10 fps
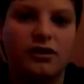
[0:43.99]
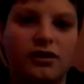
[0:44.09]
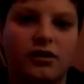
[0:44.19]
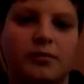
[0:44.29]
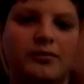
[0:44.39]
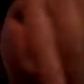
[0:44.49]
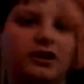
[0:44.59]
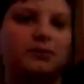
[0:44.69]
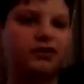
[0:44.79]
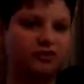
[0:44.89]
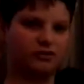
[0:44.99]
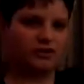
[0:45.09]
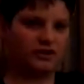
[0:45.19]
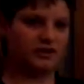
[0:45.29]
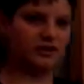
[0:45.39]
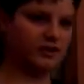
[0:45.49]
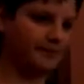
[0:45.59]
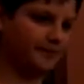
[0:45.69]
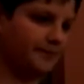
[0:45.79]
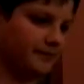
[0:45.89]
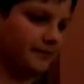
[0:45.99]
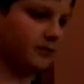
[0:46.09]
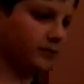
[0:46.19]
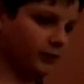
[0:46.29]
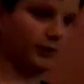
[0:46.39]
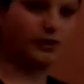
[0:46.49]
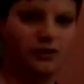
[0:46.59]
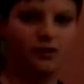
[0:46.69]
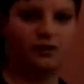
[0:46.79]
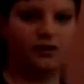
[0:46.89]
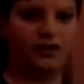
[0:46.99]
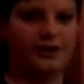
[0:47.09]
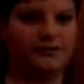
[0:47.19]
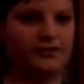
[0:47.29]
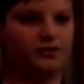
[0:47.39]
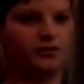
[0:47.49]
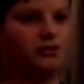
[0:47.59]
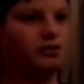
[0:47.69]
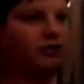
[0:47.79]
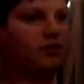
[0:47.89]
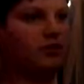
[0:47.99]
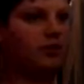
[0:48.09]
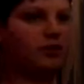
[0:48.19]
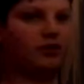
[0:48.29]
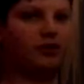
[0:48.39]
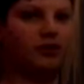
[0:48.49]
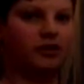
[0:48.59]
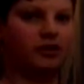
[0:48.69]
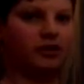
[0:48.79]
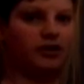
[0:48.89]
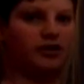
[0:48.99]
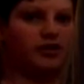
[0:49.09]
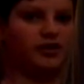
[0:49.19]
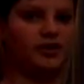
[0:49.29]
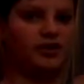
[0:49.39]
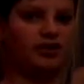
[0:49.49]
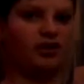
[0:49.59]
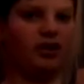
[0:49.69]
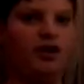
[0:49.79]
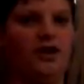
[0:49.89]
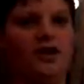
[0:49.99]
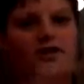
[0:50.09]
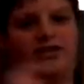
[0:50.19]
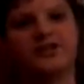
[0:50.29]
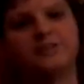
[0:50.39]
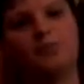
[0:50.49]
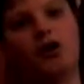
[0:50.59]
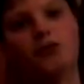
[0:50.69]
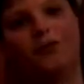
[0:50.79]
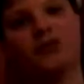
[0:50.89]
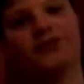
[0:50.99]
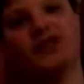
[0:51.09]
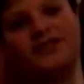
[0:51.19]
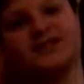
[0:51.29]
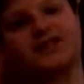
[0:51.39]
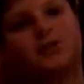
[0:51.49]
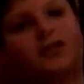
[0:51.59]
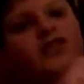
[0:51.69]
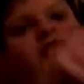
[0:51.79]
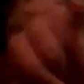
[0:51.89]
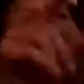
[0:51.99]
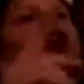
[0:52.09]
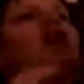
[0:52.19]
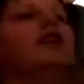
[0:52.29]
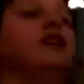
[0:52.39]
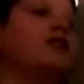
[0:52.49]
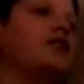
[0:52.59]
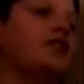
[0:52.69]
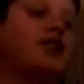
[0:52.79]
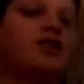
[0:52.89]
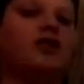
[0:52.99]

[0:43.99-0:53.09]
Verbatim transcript: Um, yeah, that's good. And um, all I have to do is uh, this part will be facing towards the audience.